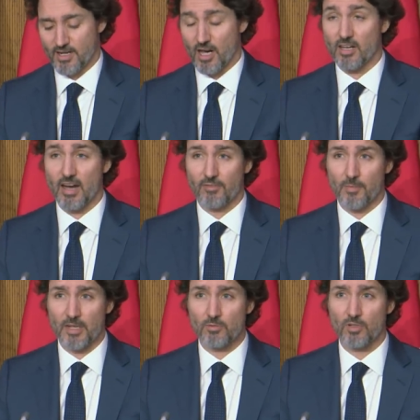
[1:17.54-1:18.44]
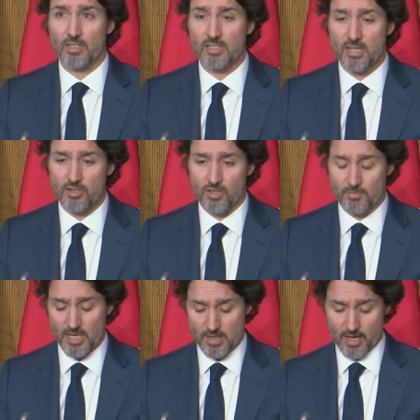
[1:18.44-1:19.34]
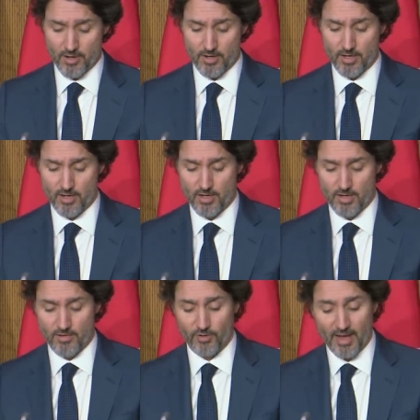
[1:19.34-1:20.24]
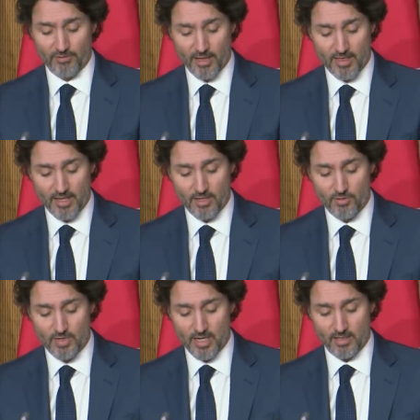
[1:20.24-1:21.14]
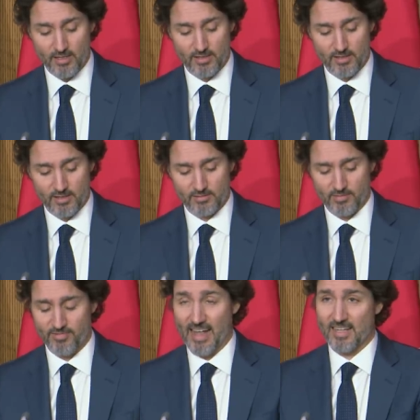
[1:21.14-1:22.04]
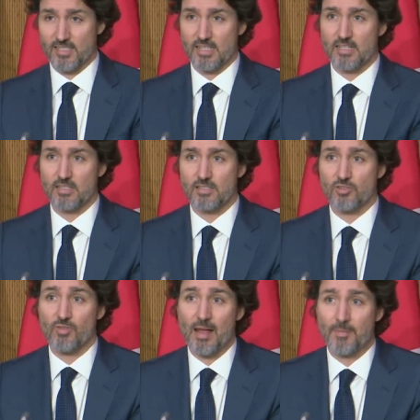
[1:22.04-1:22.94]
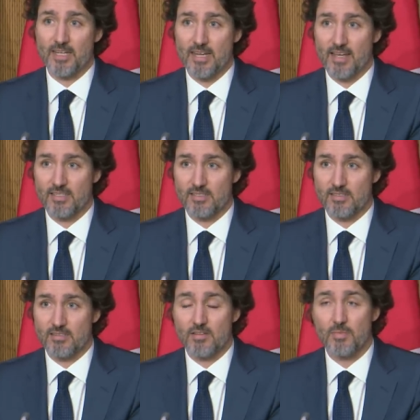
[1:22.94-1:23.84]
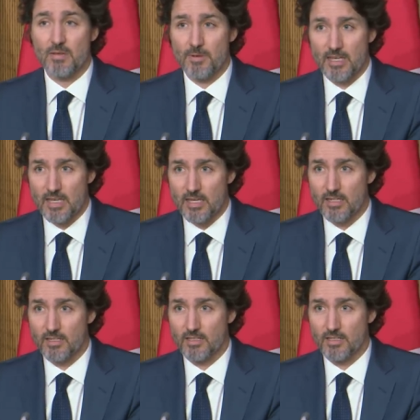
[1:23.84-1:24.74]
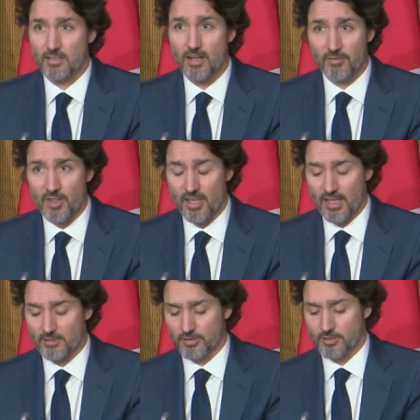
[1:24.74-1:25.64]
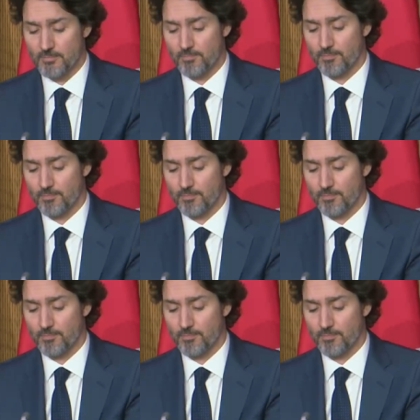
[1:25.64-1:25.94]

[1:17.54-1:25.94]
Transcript: Our government will continue to be there for everything you need, from vaccines to rapid tests to P P E to everything else.